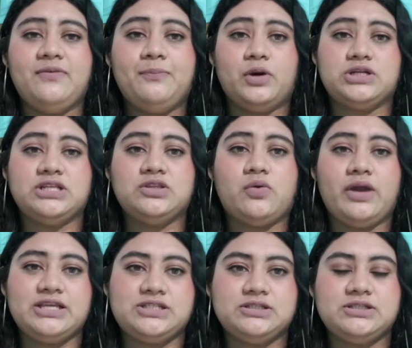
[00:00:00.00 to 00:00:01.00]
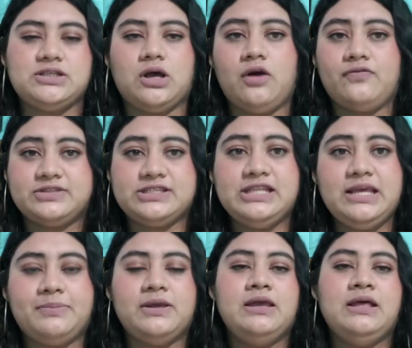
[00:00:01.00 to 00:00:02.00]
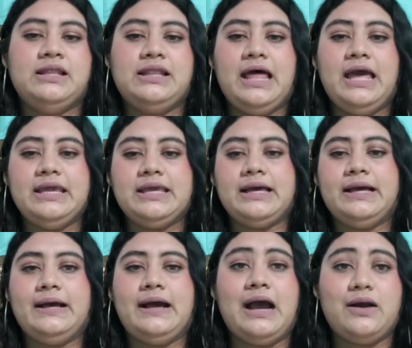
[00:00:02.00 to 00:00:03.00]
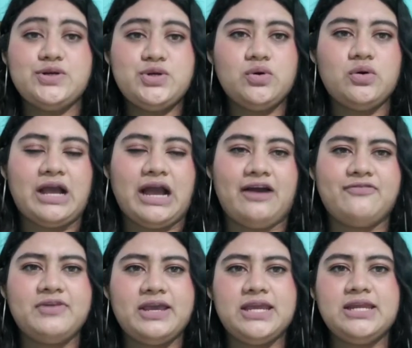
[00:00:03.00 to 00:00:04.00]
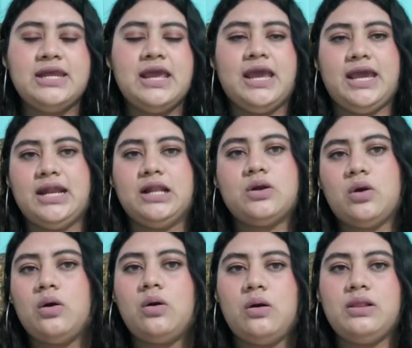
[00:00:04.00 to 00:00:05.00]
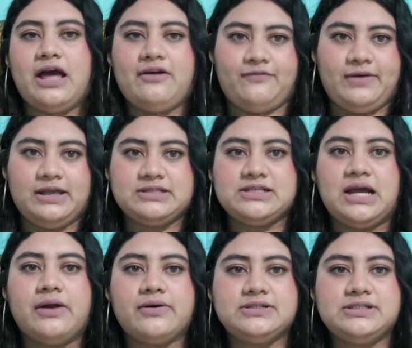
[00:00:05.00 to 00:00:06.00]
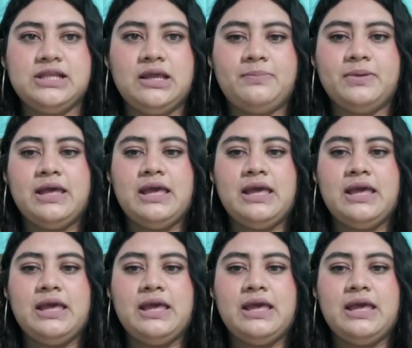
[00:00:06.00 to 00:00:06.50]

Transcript: important questions of sleep, like how do caffeine and alcohol affect our sleep,